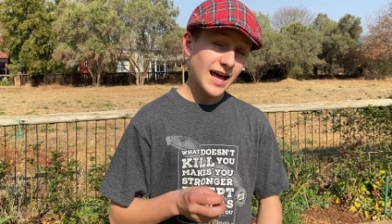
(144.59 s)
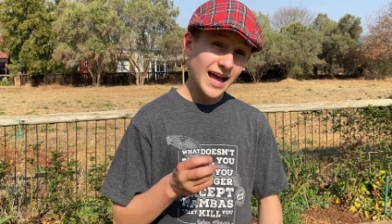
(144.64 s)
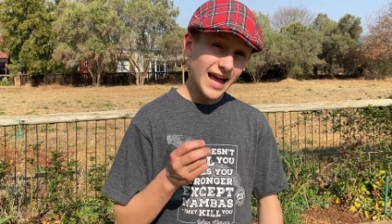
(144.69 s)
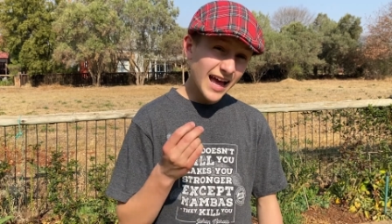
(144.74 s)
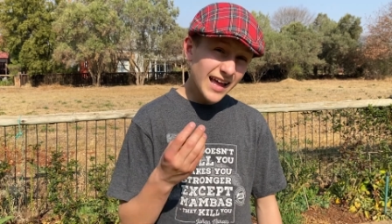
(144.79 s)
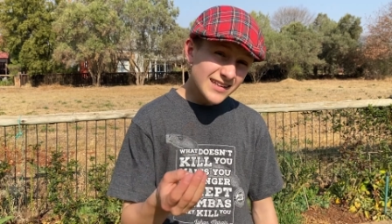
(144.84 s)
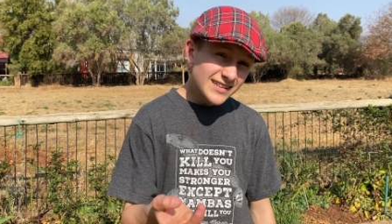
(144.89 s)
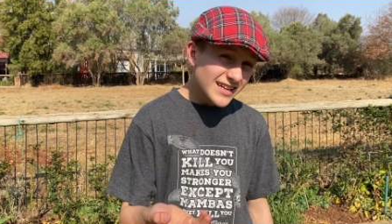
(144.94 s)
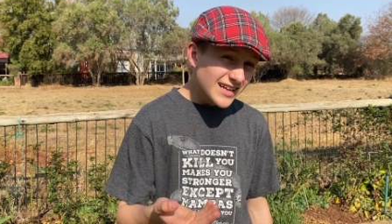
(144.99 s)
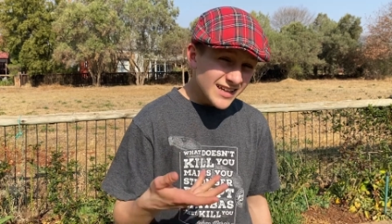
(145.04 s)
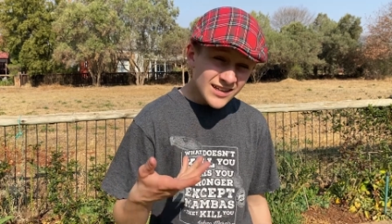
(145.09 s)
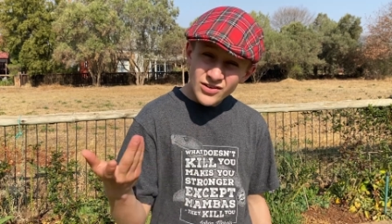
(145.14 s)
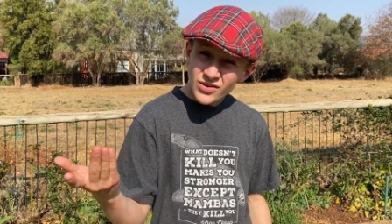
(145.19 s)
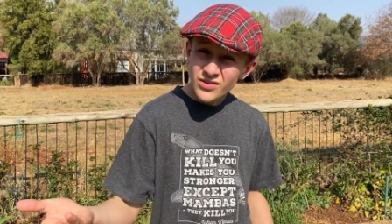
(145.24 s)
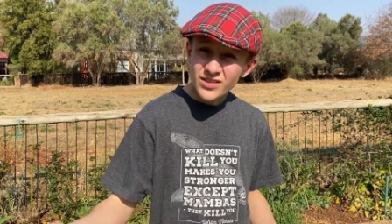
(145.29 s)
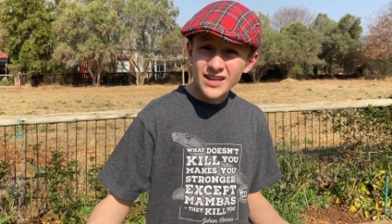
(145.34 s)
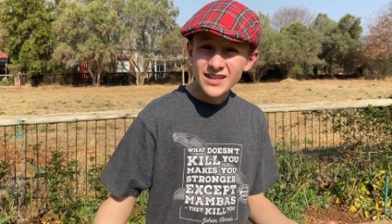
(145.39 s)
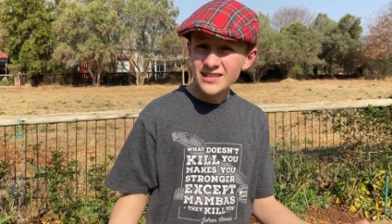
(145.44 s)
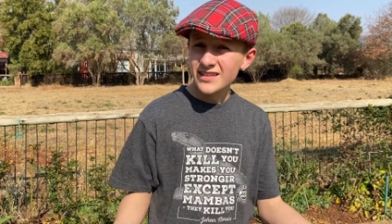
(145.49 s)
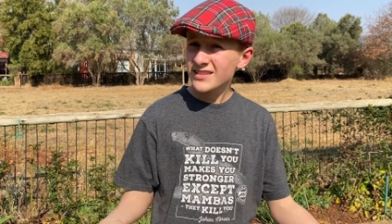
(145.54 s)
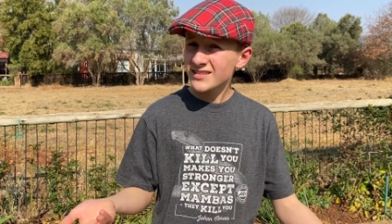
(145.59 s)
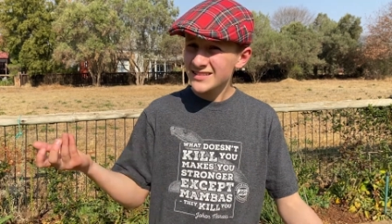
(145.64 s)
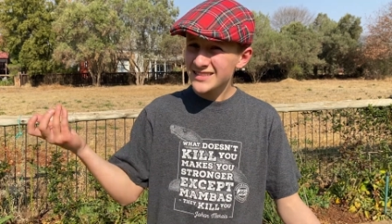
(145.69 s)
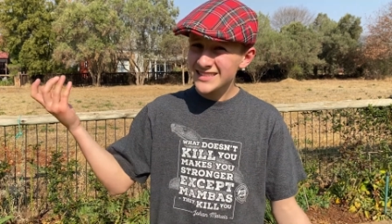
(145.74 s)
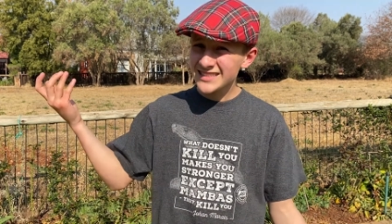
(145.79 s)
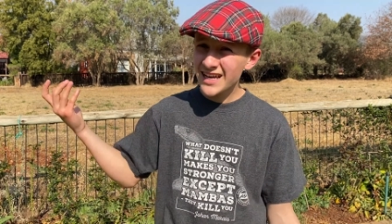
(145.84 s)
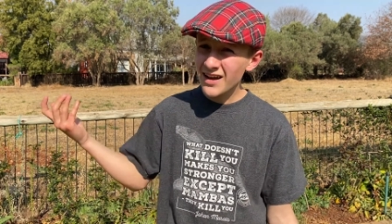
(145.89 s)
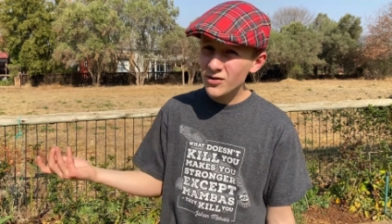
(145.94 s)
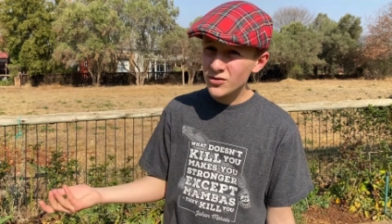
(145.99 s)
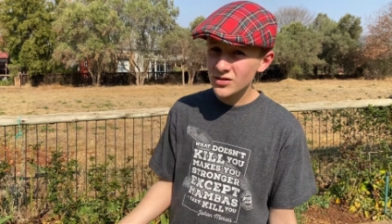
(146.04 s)
And I know that doesn't
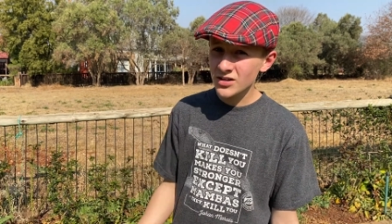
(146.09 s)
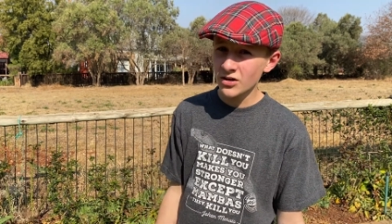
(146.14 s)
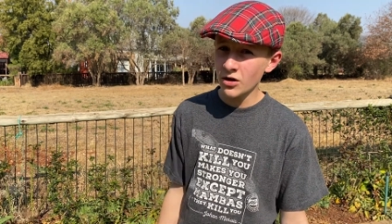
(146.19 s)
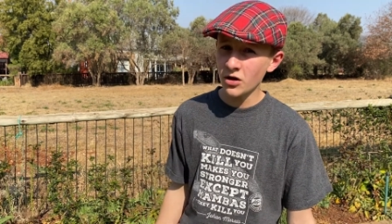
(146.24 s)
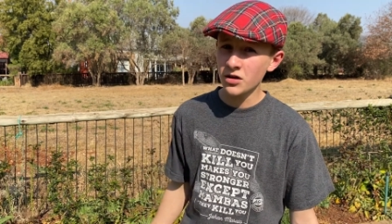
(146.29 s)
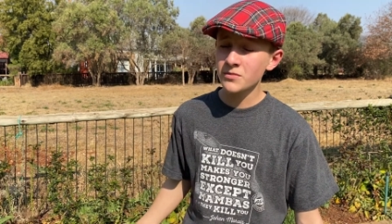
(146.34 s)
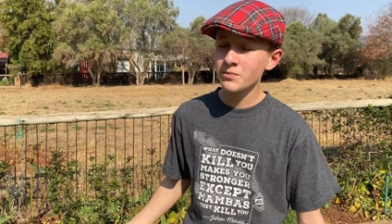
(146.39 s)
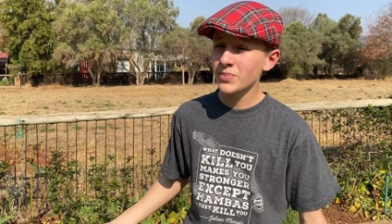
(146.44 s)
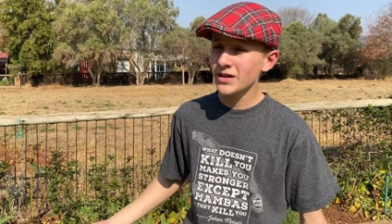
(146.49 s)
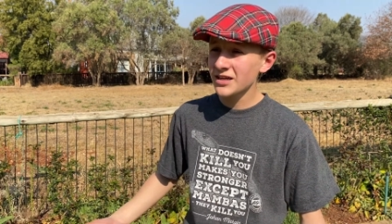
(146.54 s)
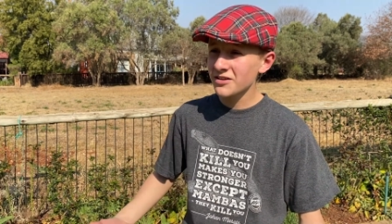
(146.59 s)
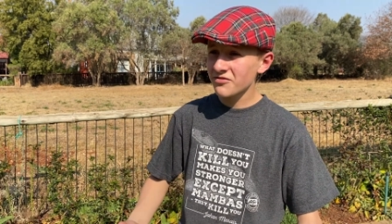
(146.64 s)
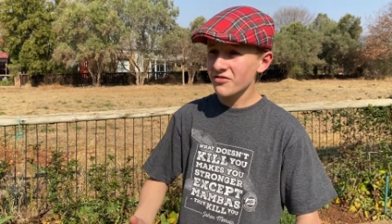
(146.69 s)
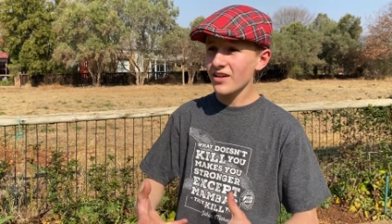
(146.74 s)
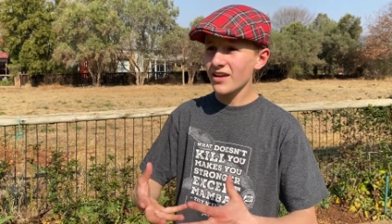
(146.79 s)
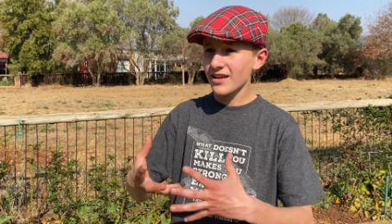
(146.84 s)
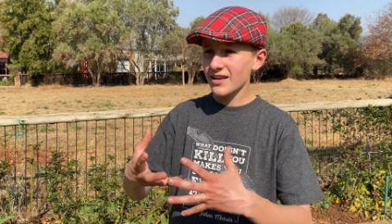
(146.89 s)
sound a lot, but if